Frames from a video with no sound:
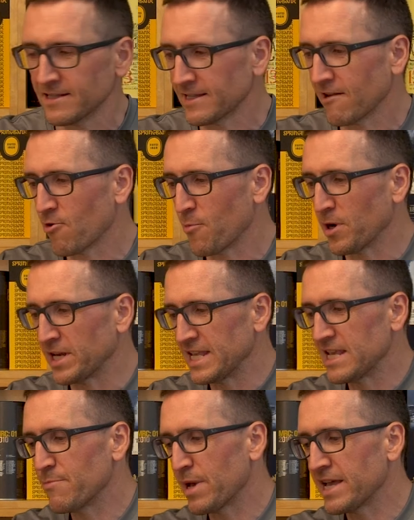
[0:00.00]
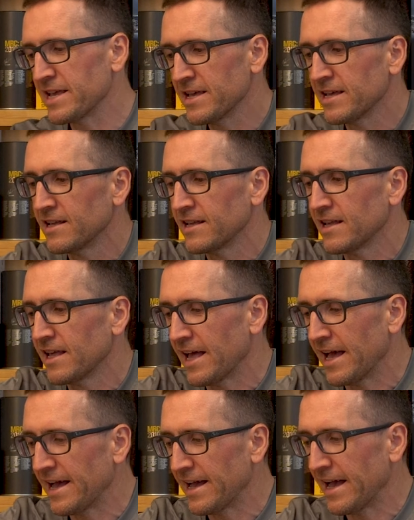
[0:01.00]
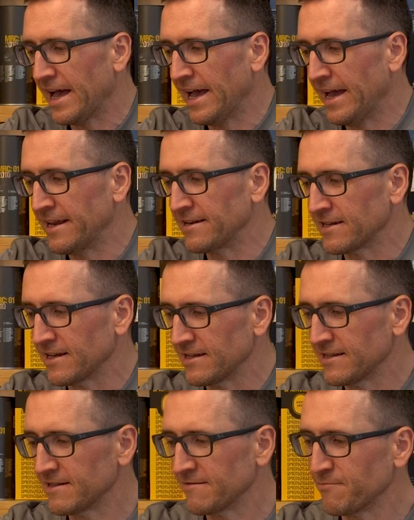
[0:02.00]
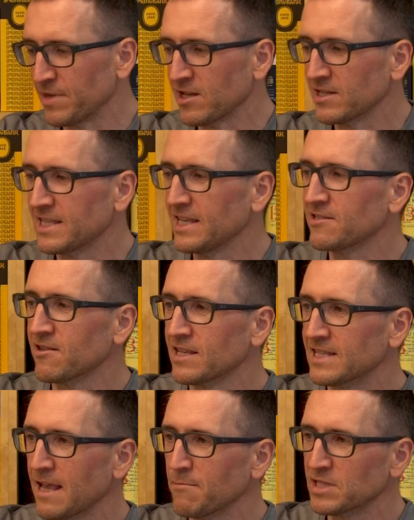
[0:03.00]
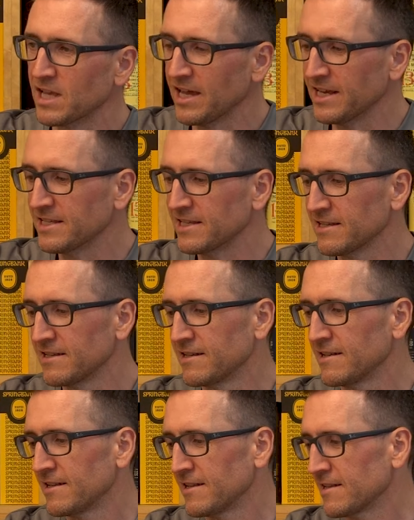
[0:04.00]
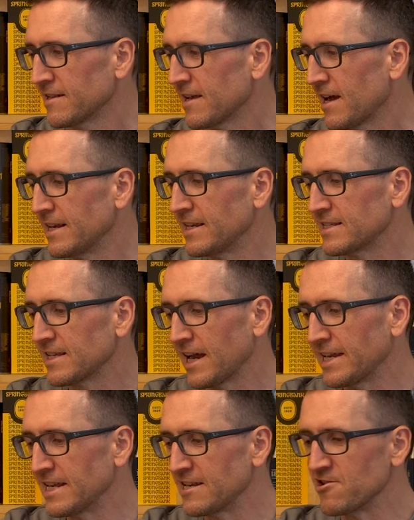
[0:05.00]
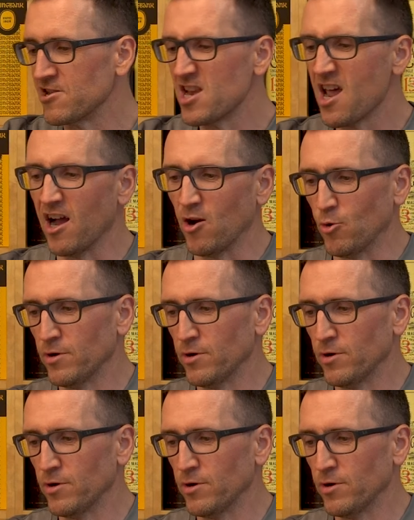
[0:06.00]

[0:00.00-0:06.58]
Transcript: They're up on eBay, and because these are the same size, I decided no,